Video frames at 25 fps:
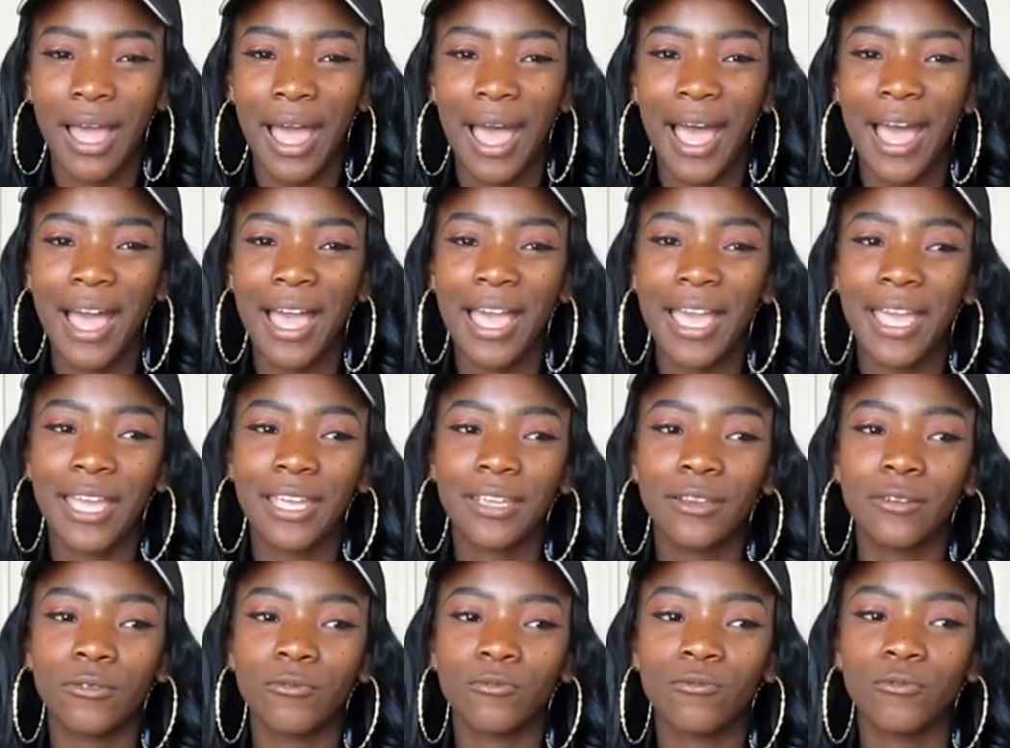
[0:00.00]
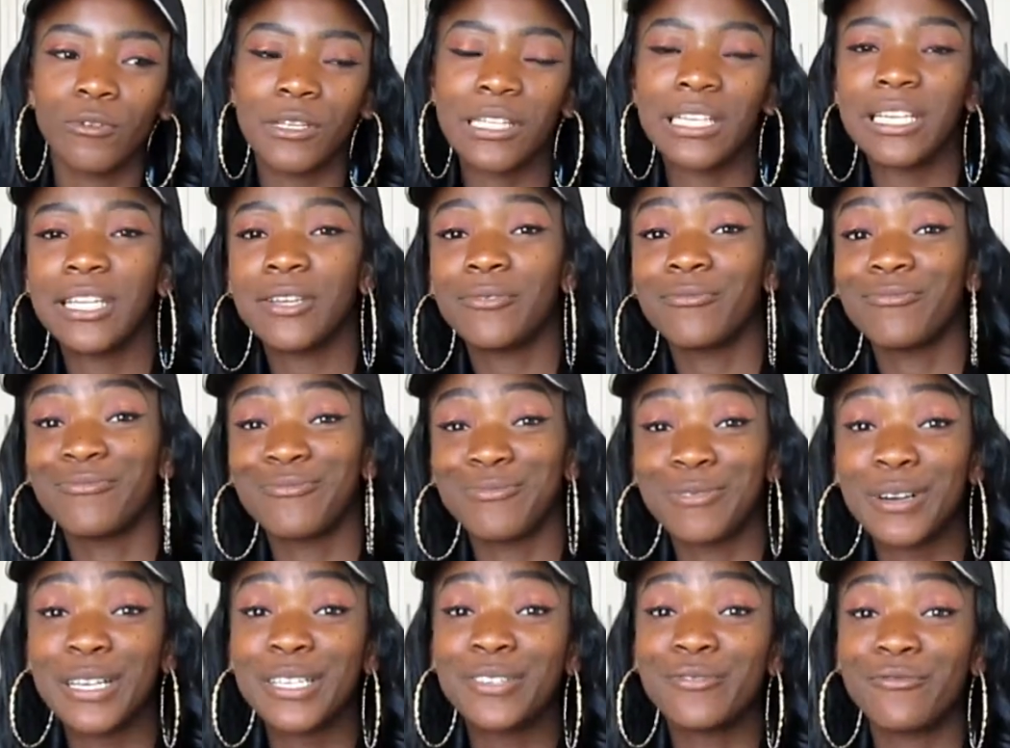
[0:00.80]
I really
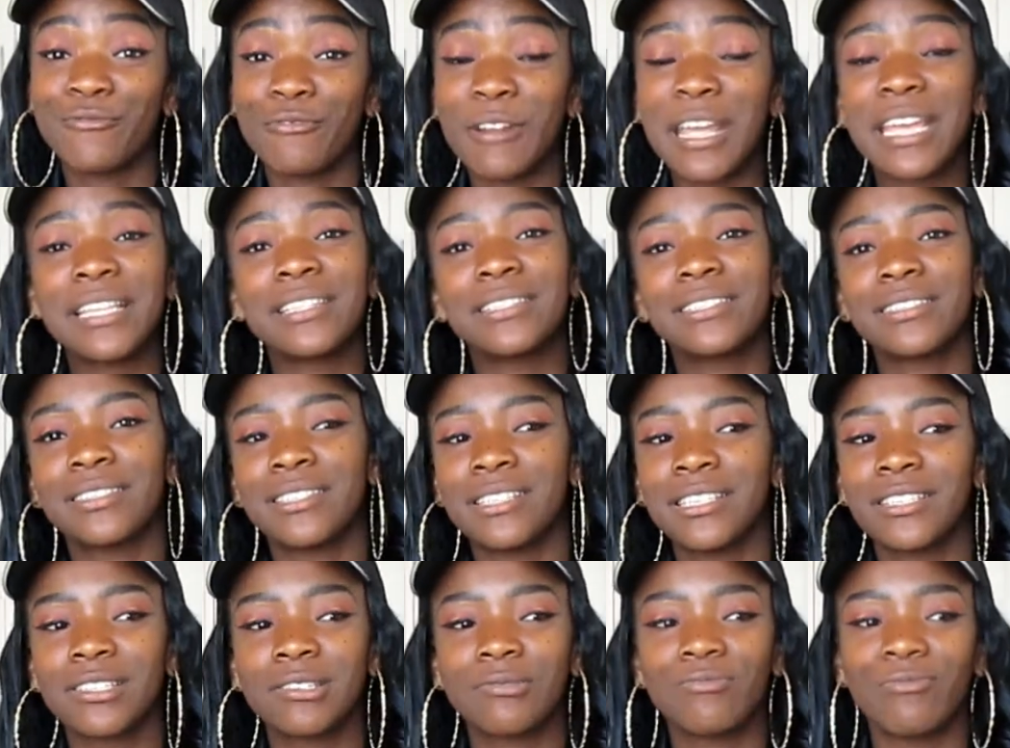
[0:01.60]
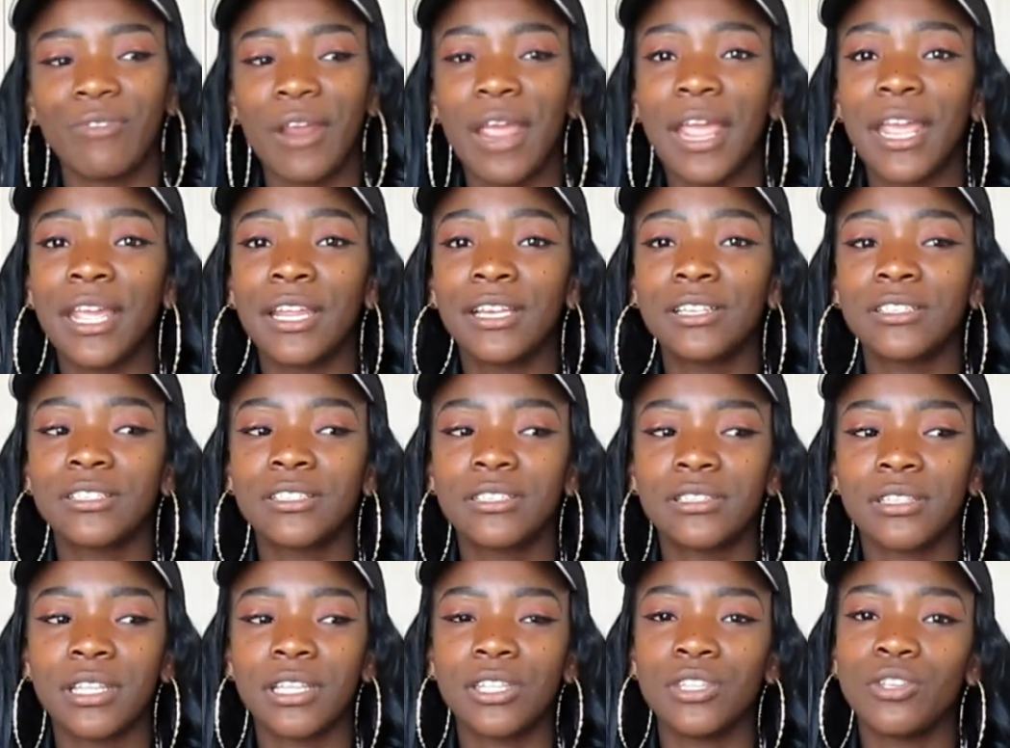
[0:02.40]
would rate this
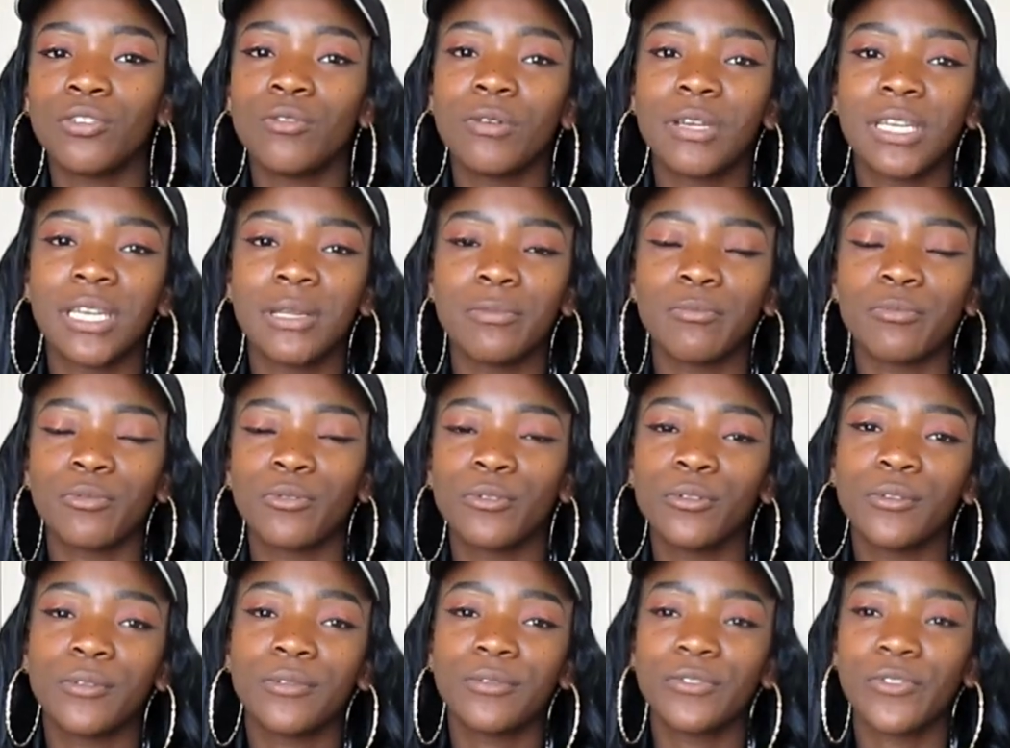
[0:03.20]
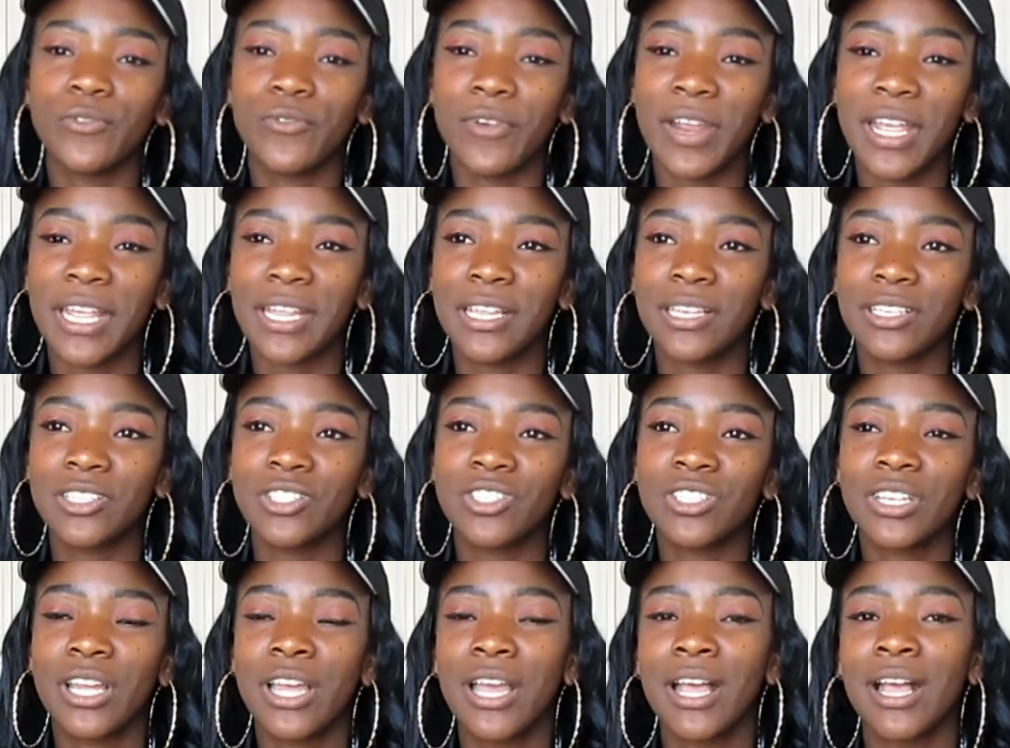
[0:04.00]
range, the new and improved
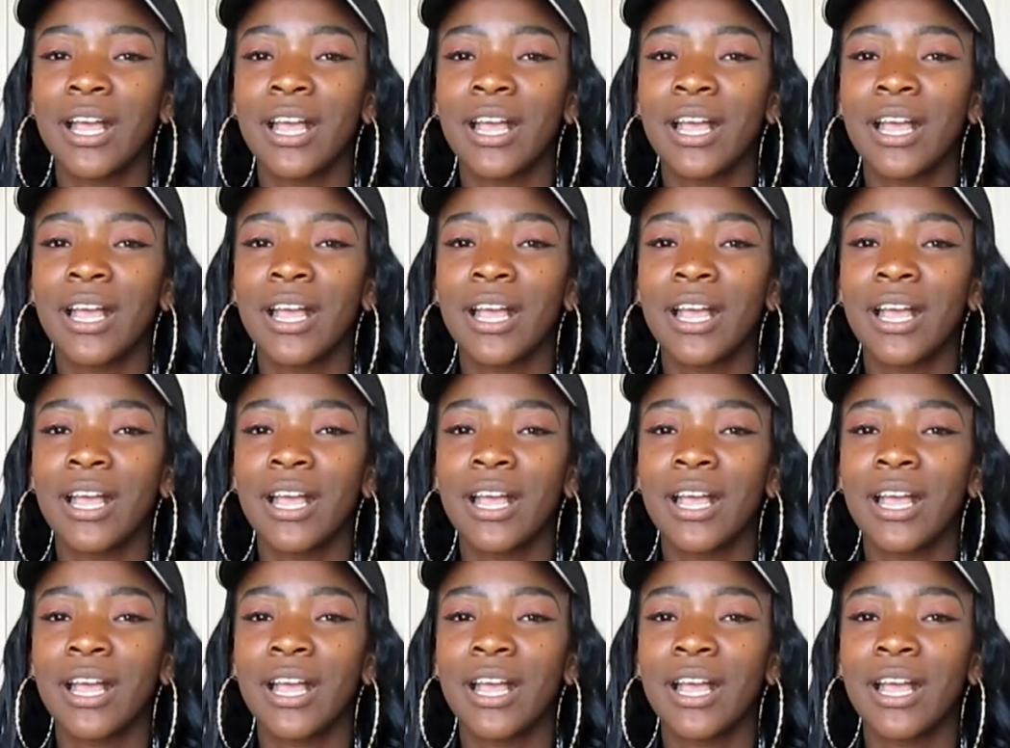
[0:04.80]
range,